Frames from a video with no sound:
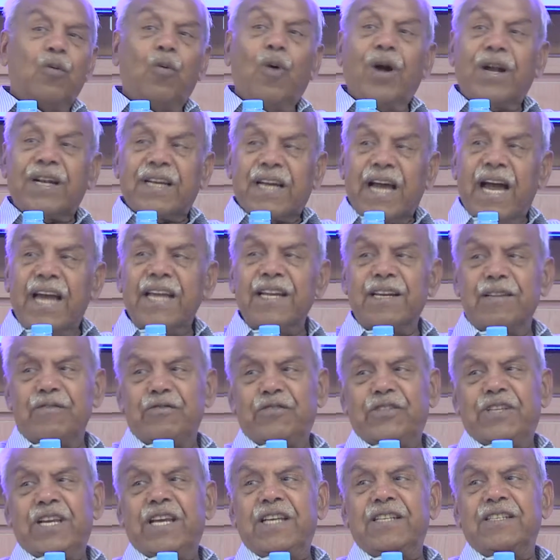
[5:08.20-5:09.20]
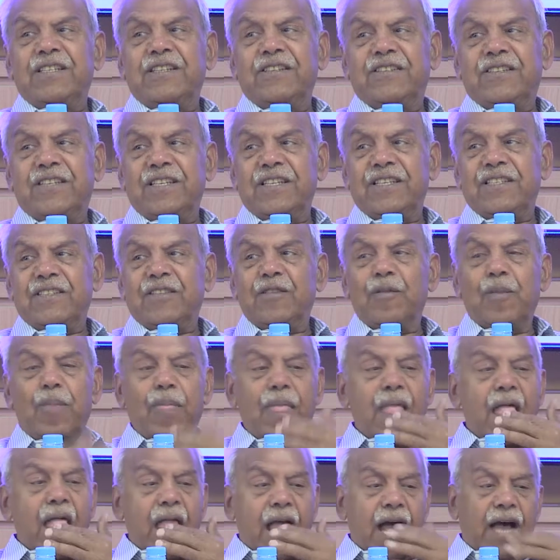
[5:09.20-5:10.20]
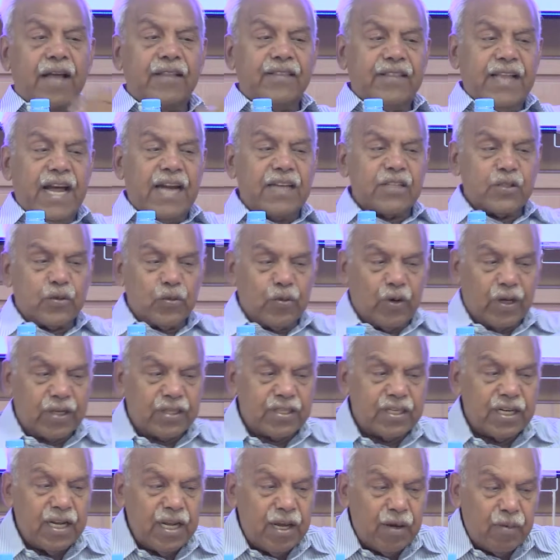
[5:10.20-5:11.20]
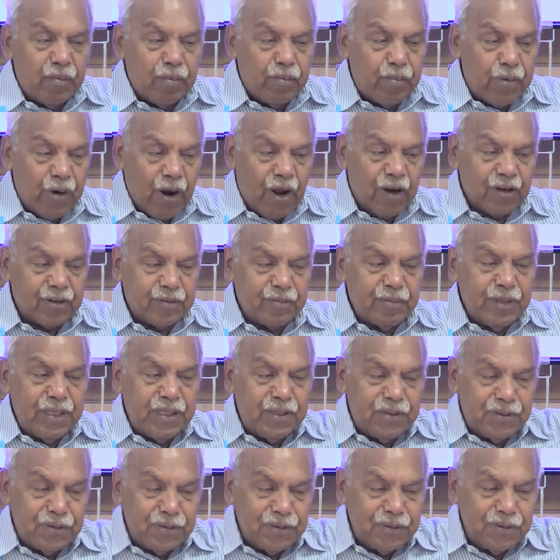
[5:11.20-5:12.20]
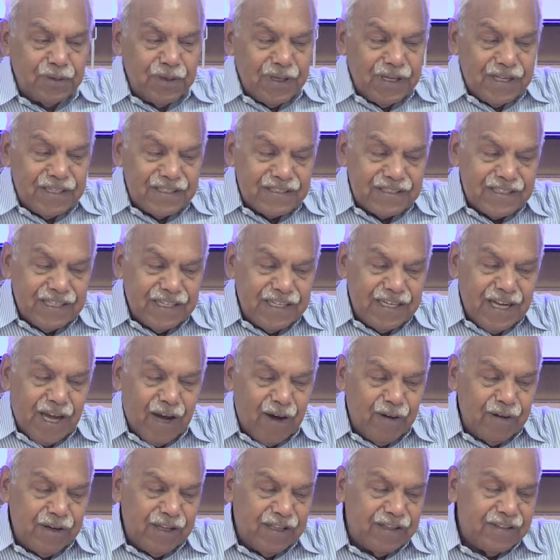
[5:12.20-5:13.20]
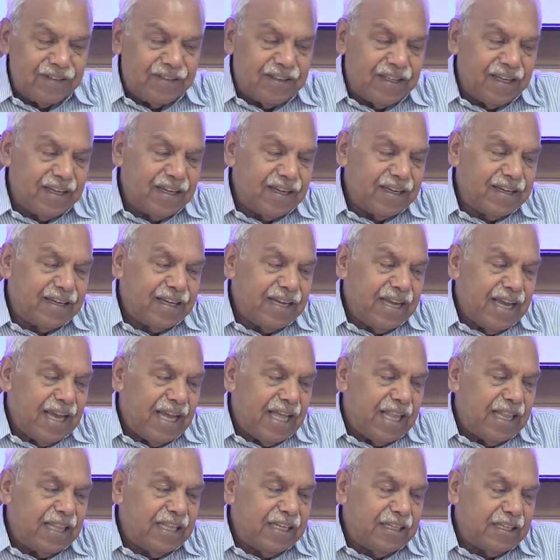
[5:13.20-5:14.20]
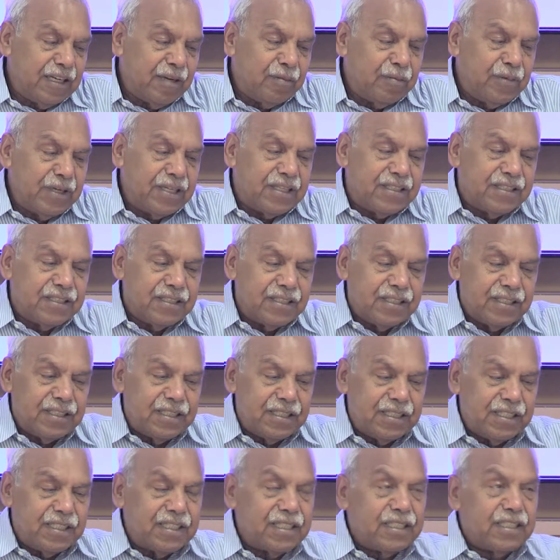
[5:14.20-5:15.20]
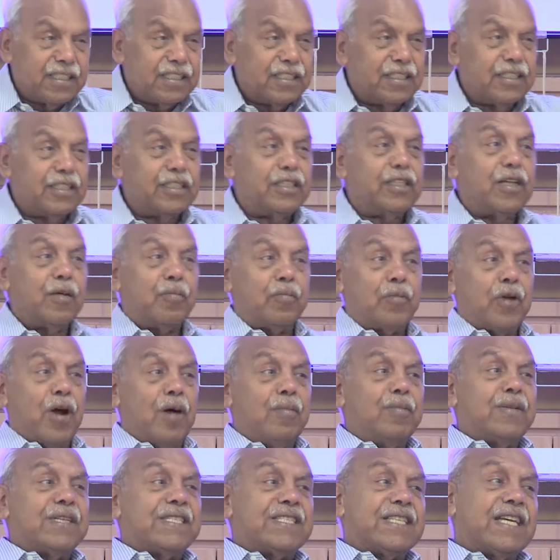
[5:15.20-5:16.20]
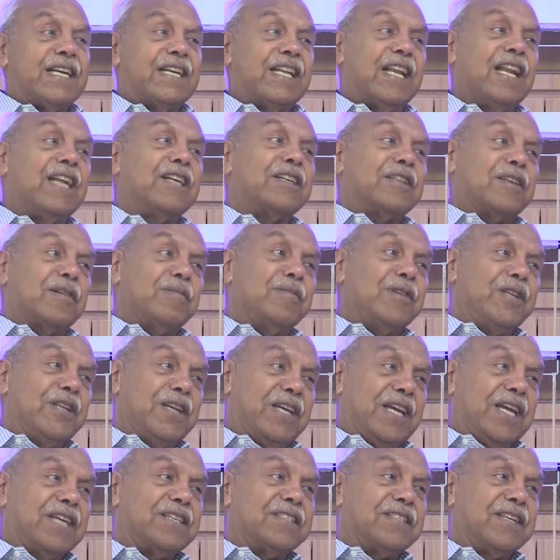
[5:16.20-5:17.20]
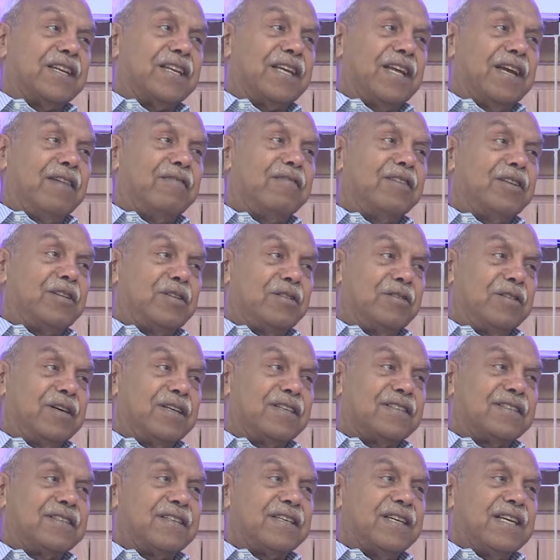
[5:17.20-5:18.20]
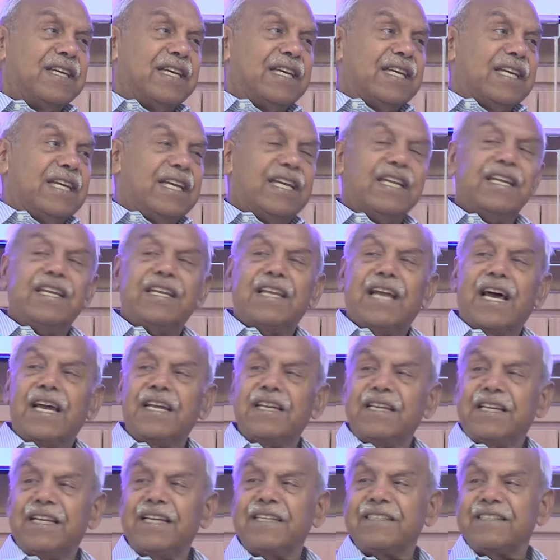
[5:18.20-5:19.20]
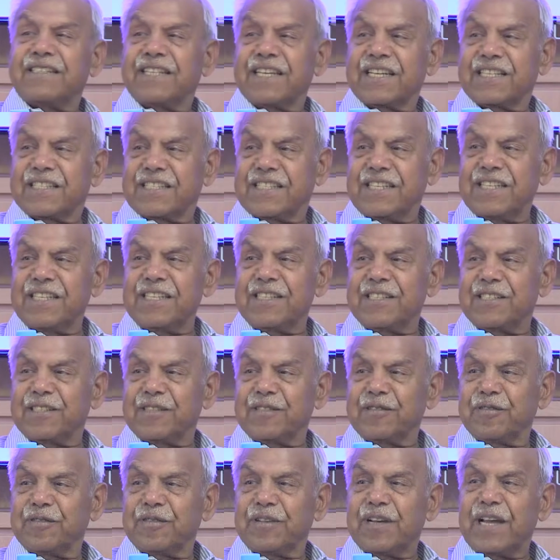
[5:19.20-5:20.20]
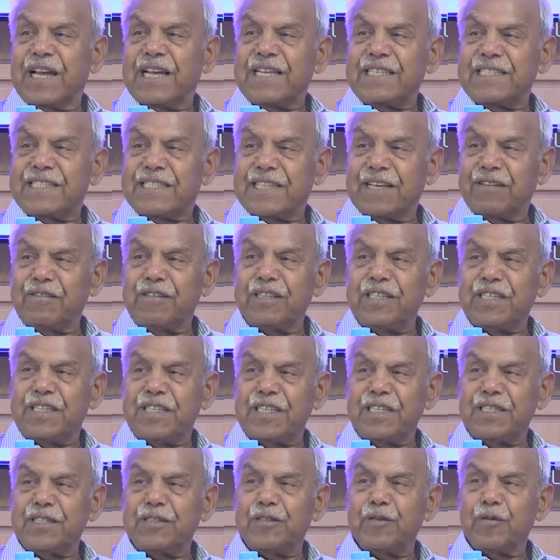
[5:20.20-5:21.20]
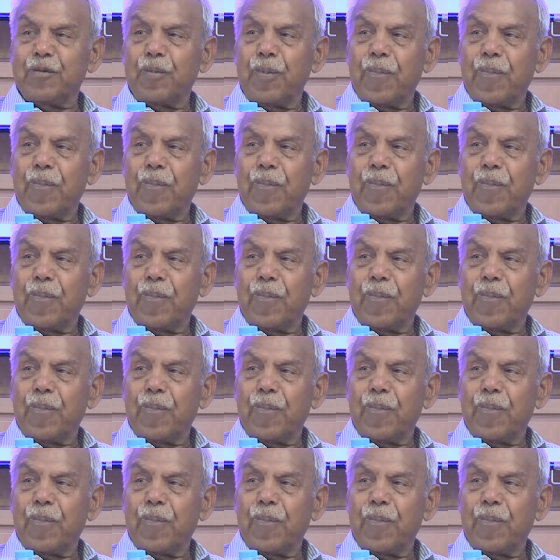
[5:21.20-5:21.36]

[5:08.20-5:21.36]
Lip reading: What kind of change it is? And that's what brought me to sit down and think a little bit. The promised satellite communication gave it to us in 1960s and 70s,